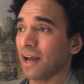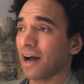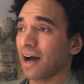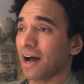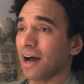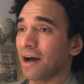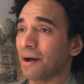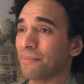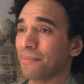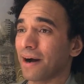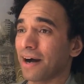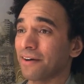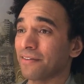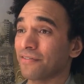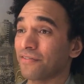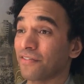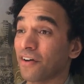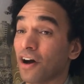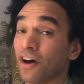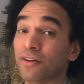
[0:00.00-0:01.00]

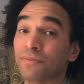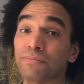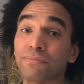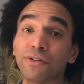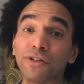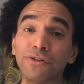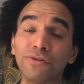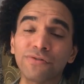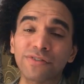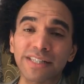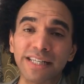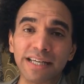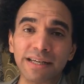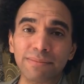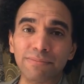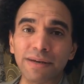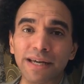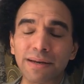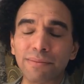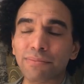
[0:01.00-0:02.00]
I've heard music
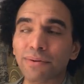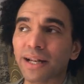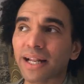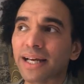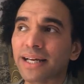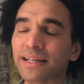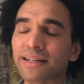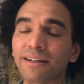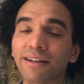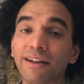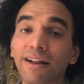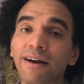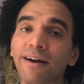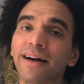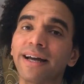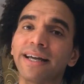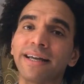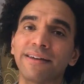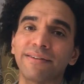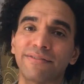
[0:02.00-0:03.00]
being played
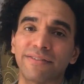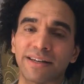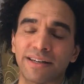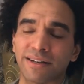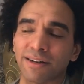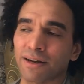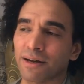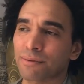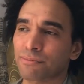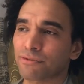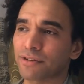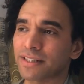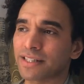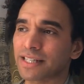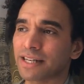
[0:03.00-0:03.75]
live in libraries.